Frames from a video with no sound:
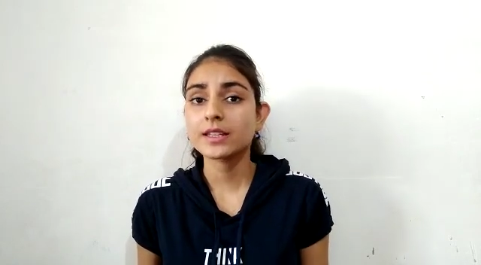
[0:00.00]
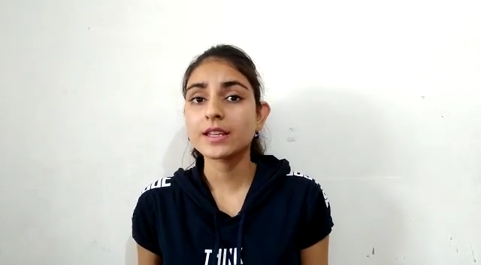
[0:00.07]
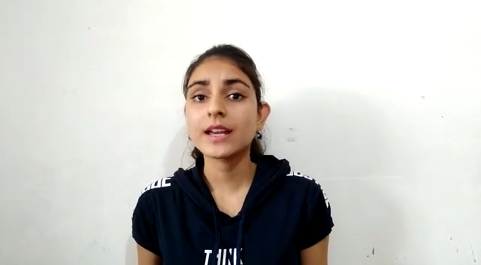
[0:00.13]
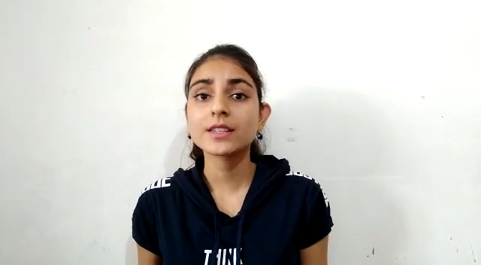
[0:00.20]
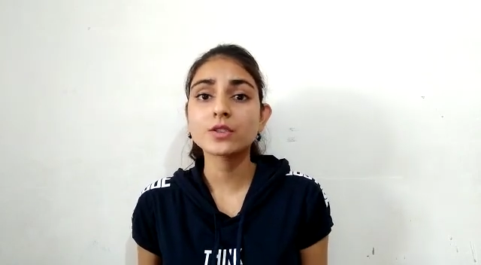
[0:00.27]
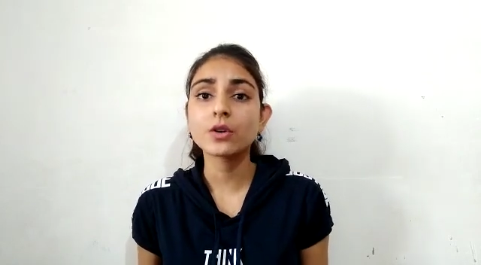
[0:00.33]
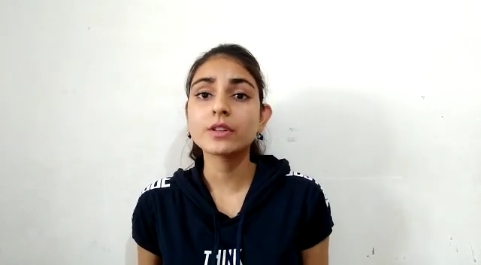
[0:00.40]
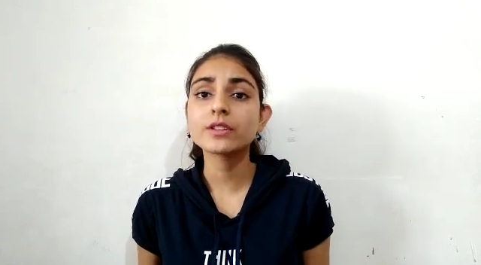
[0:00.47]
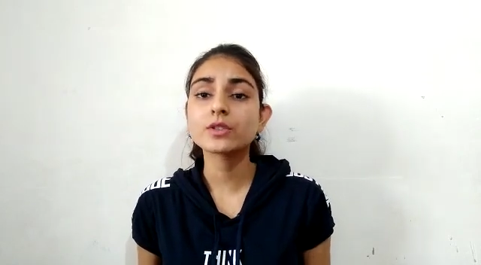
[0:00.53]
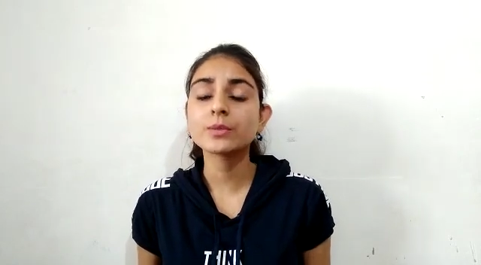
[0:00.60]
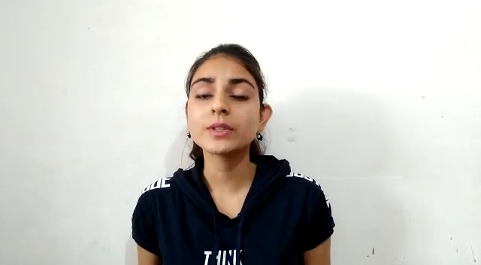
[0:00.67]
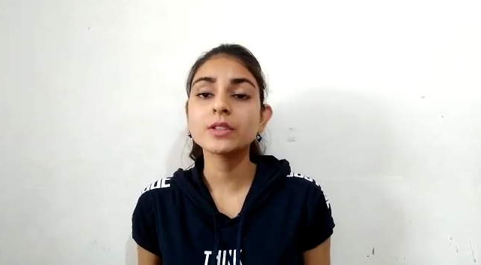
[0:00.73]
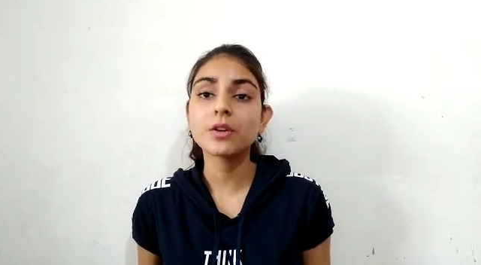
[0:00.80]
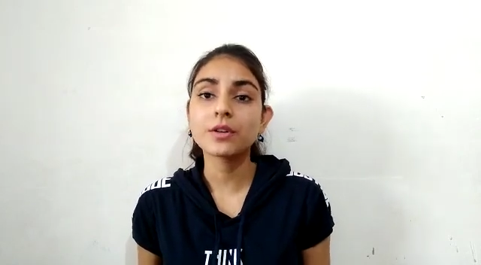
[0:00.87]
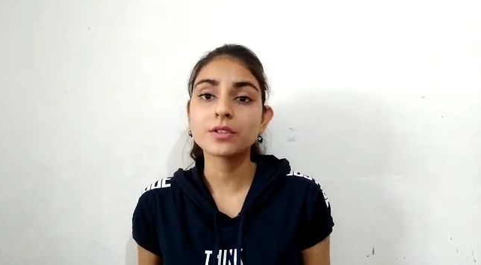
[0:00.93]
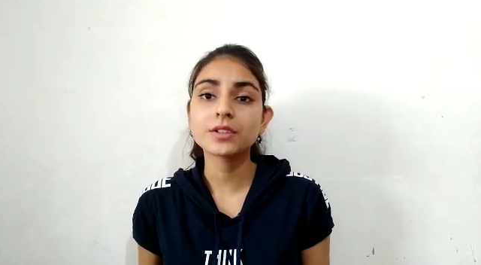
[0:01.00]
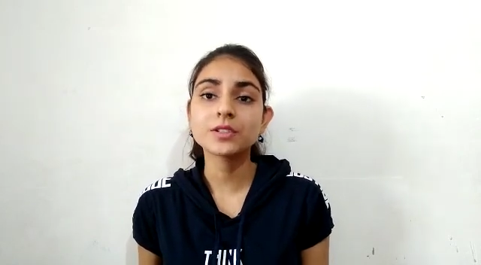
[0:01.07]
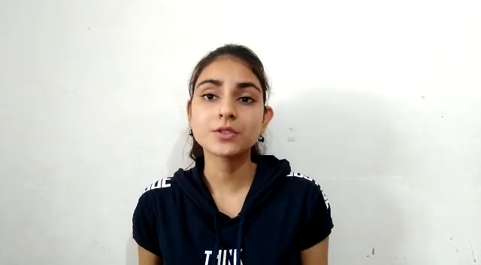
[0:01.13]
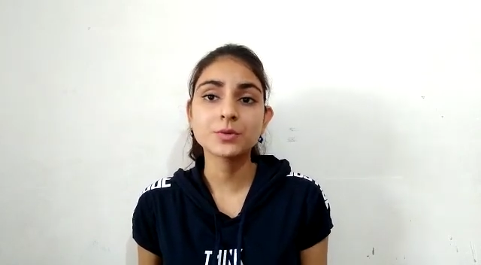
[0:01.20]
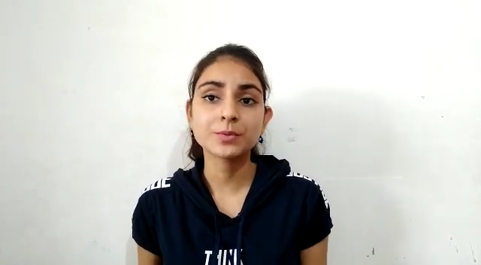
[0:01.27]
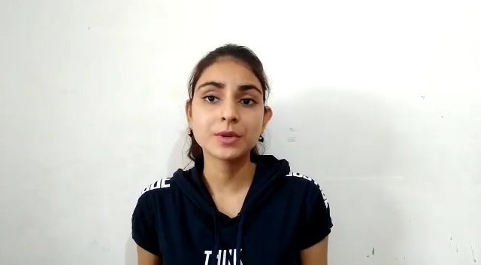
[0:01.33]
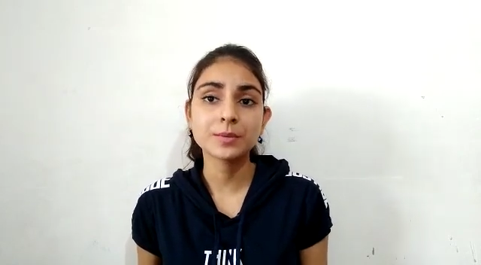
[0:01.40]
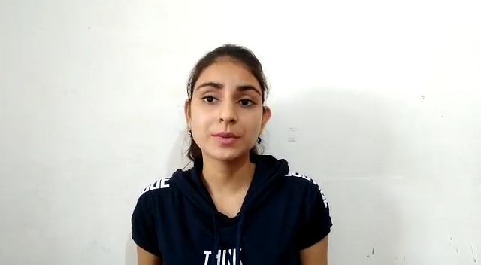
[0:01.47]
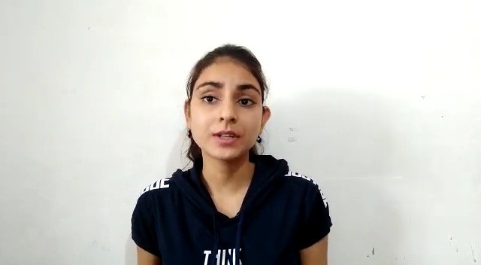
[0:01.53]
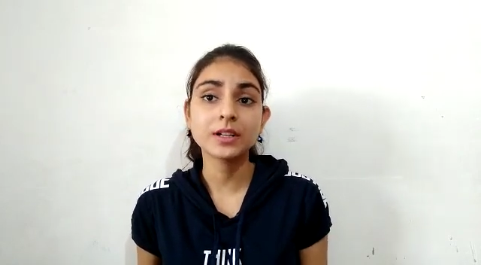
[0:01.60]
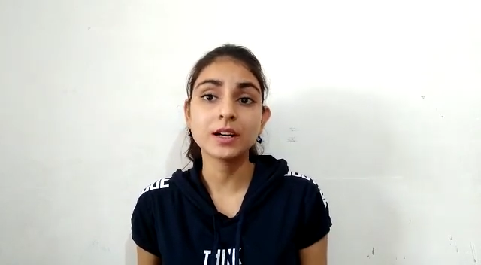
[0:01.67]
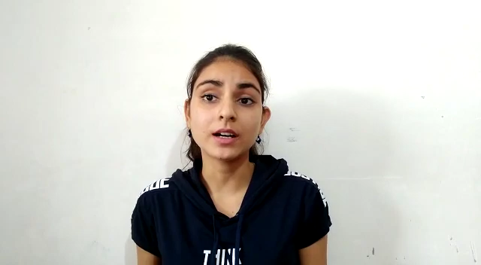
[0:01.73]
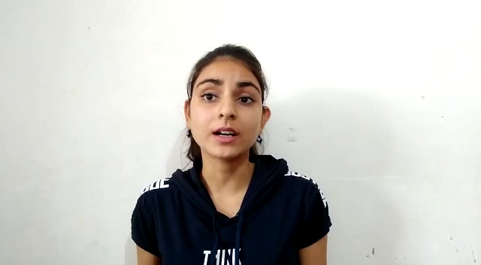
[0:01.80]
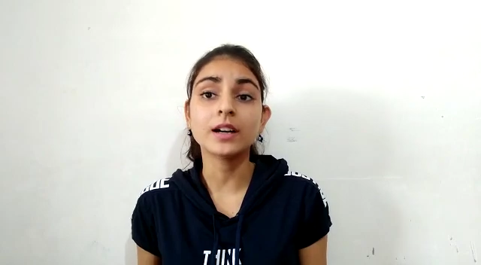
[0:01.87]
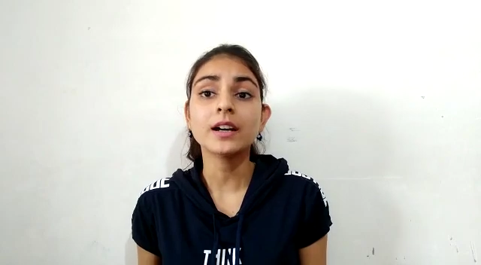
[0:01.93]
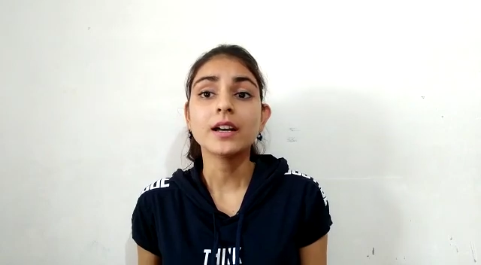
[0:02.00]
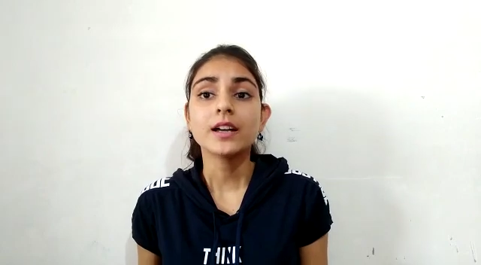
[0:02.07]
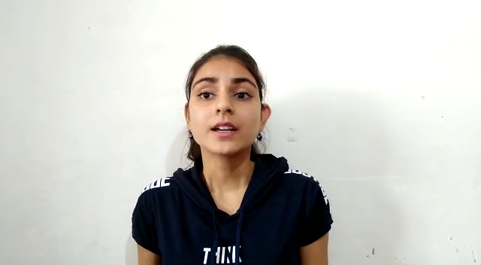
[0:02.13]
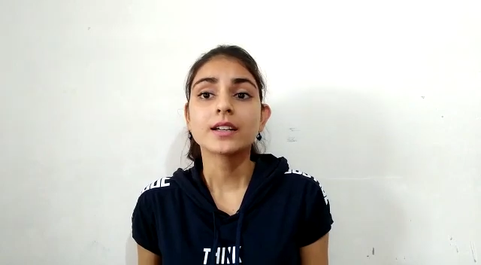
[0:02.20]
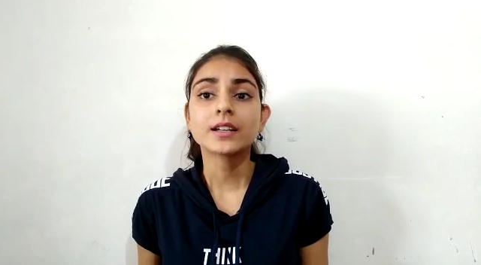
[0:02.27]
It has also been ordered to prepare a